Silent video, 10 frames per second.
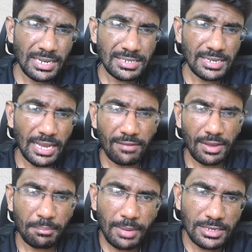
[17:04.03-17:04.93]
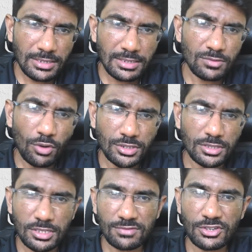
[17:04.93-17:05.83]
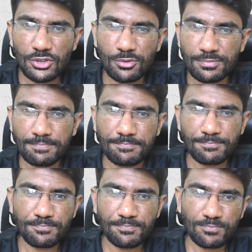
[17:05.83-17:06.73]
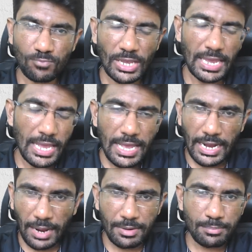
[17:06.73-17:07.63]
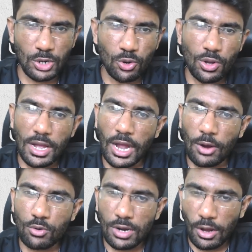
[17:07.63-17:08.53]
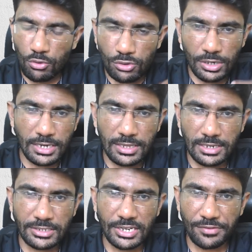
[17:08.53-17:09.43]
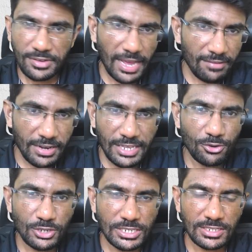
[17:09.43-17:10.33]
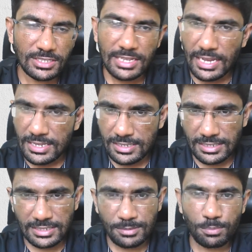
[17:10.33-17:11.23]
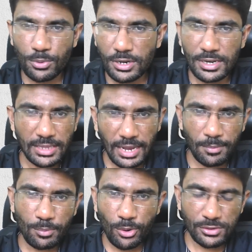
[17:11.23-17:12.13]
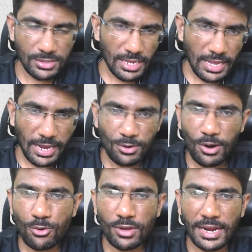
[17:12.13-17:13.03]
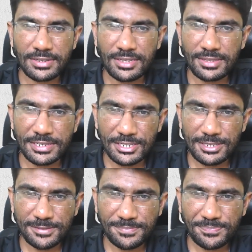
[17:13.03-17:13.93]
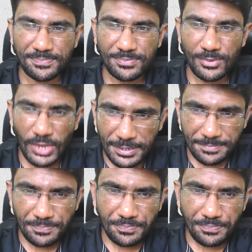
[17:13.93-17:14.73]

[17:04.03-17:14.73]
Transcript: biggest takeaway by just watching this video okay comment below I would love to read that if you have any questions just put it in the comment box I would love to answer that okay